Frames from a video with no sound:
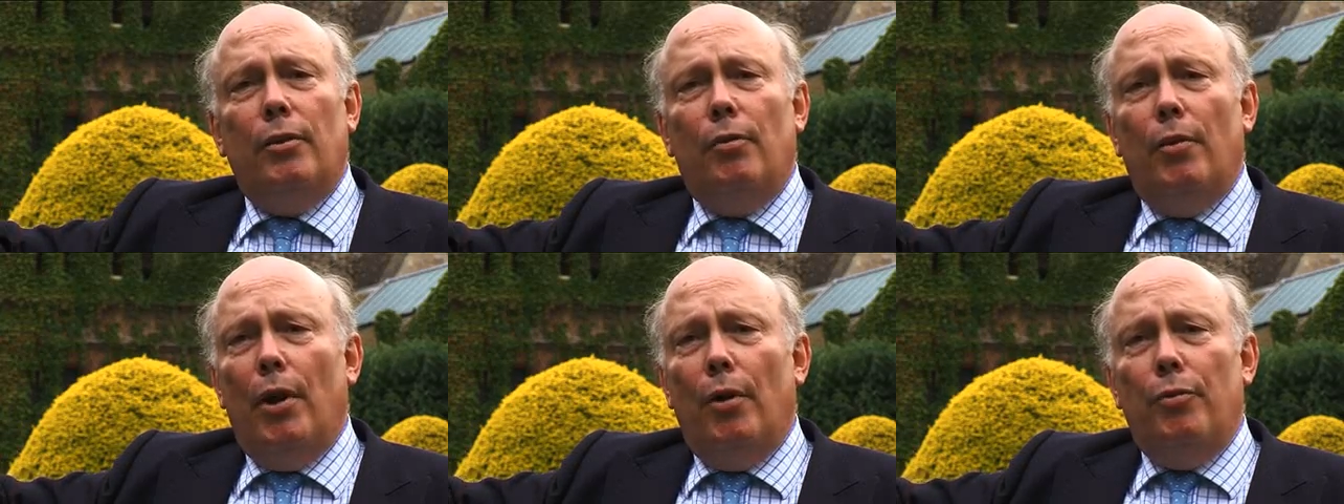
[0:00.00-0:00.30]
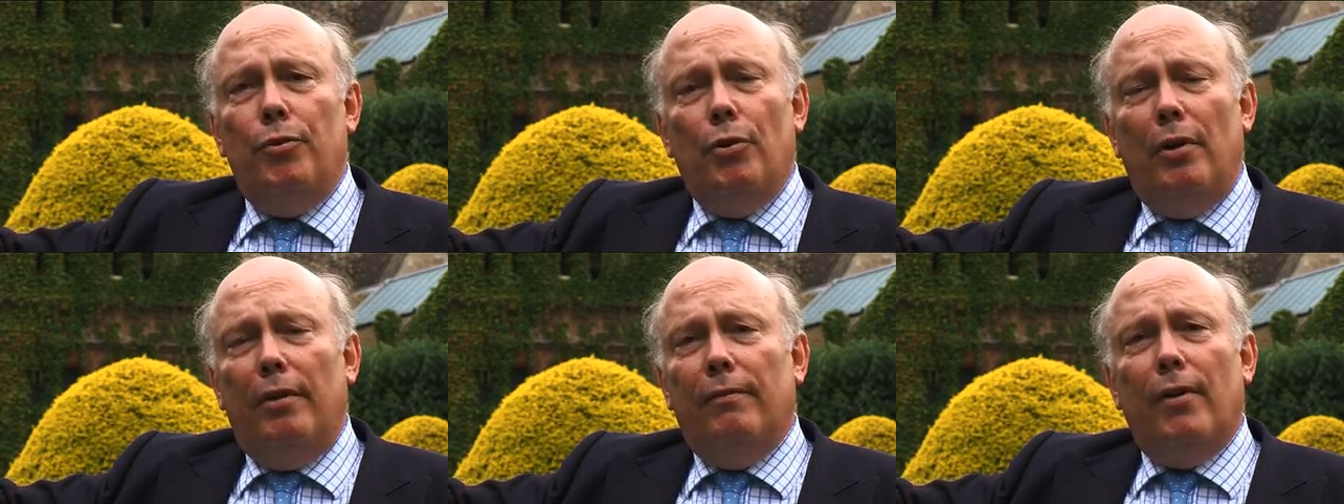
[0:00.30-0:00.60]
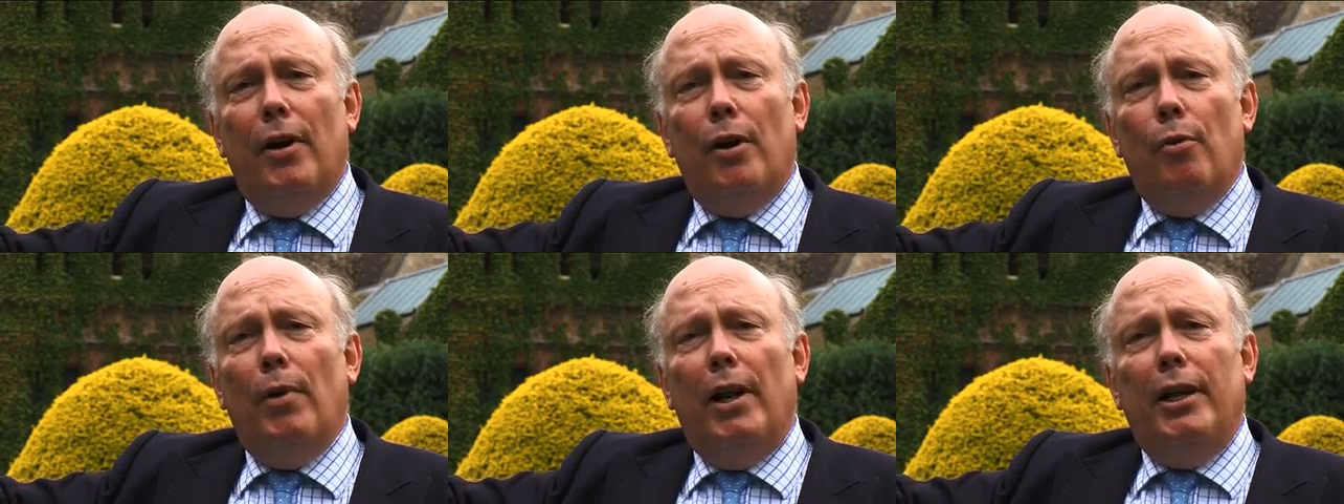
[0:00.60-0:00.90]
you know, doing
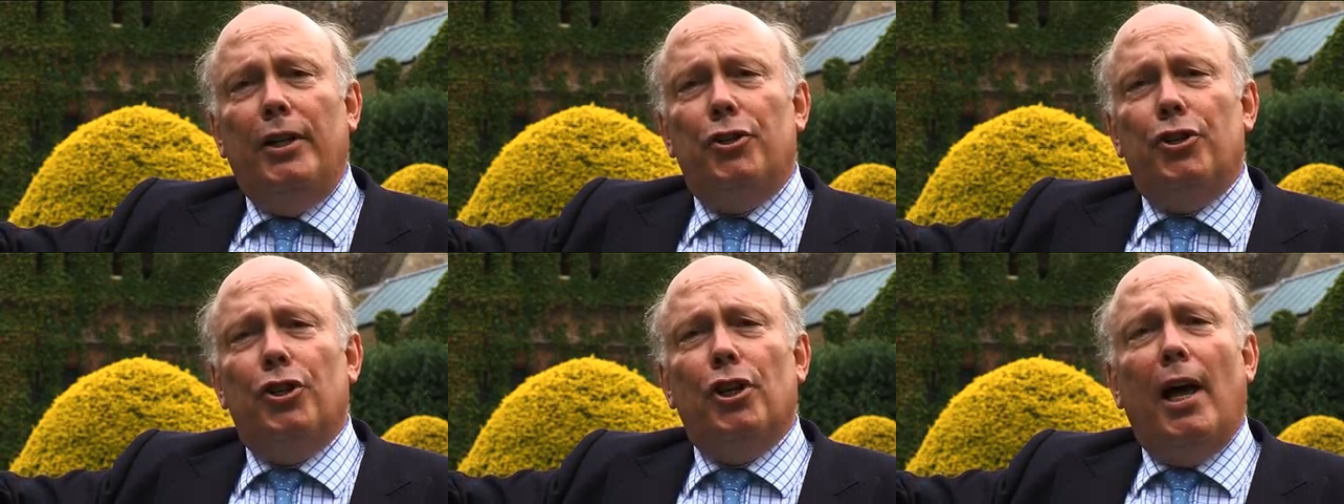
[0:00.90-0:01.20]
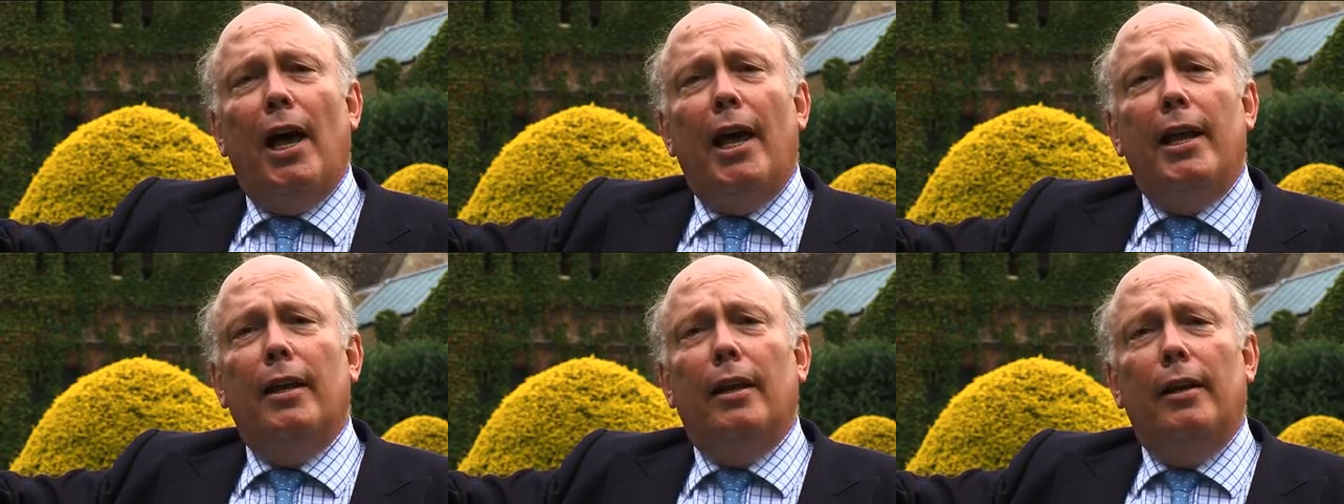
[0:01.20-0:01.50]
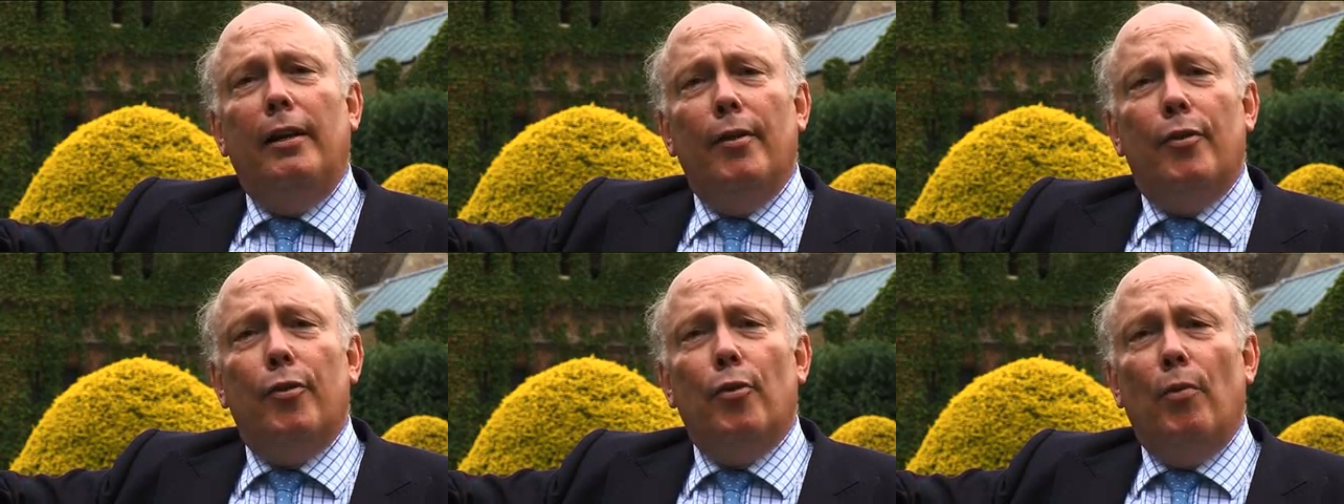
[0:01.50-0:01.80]
very well in
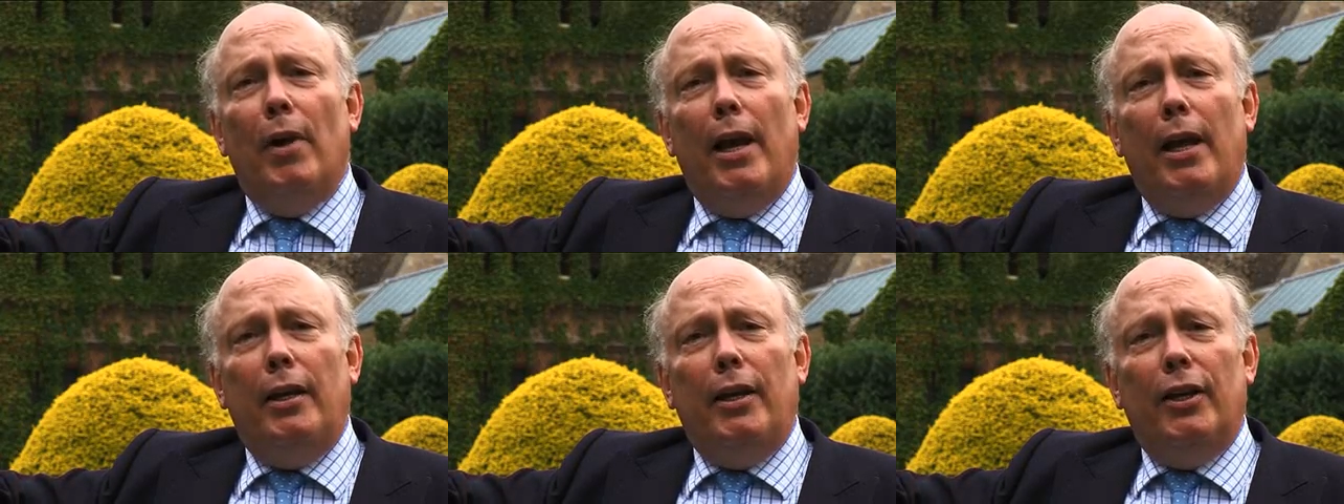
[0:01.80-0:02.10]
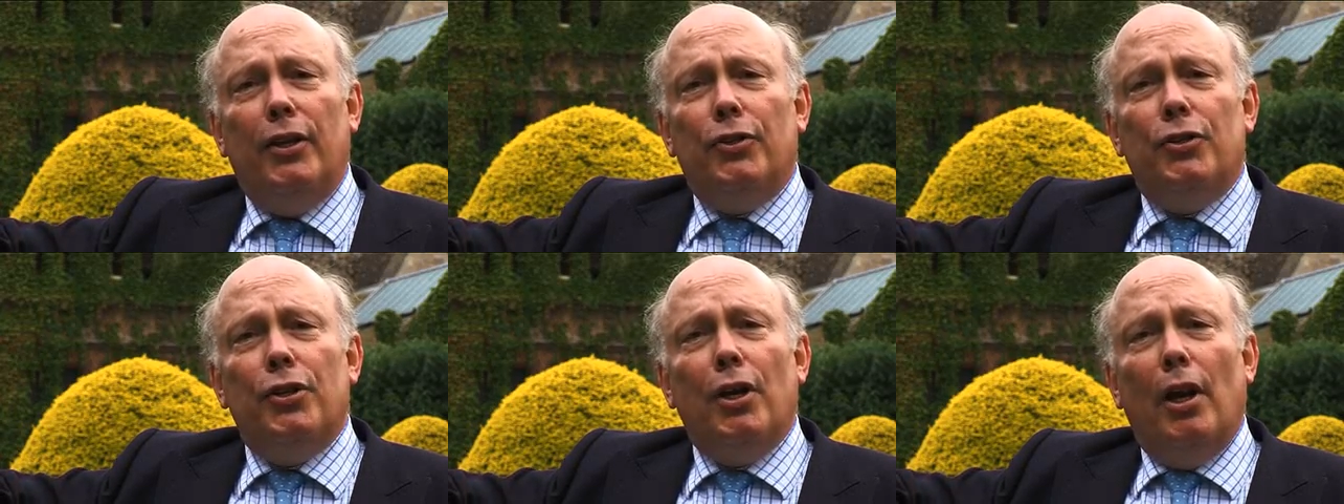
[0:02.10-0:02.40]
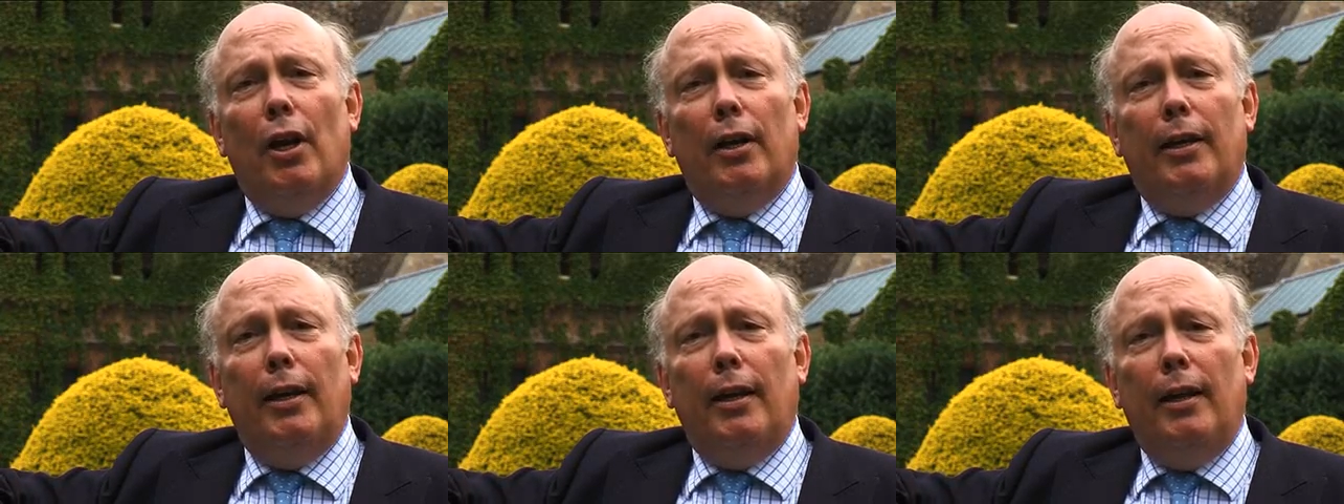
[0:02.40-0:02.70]
China, Lithuania,
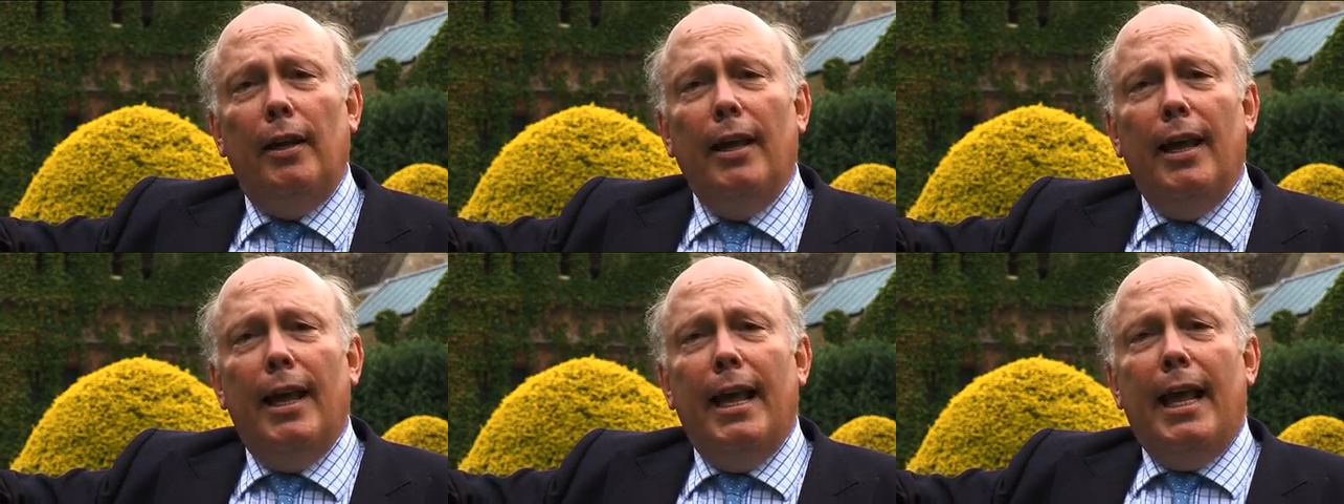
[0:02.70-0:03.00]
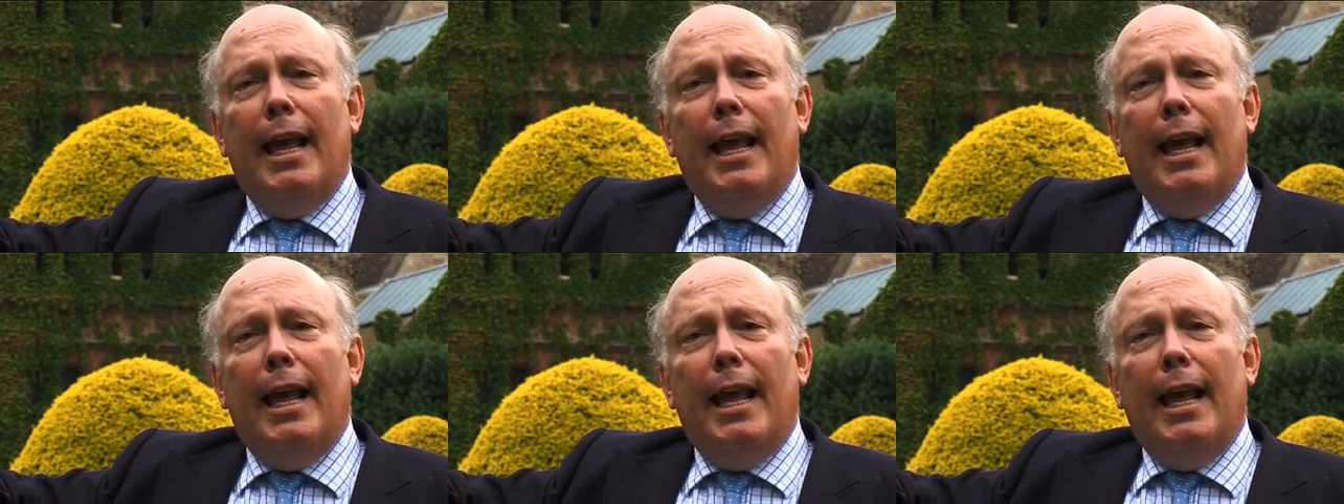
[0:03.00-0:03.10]
Turkey.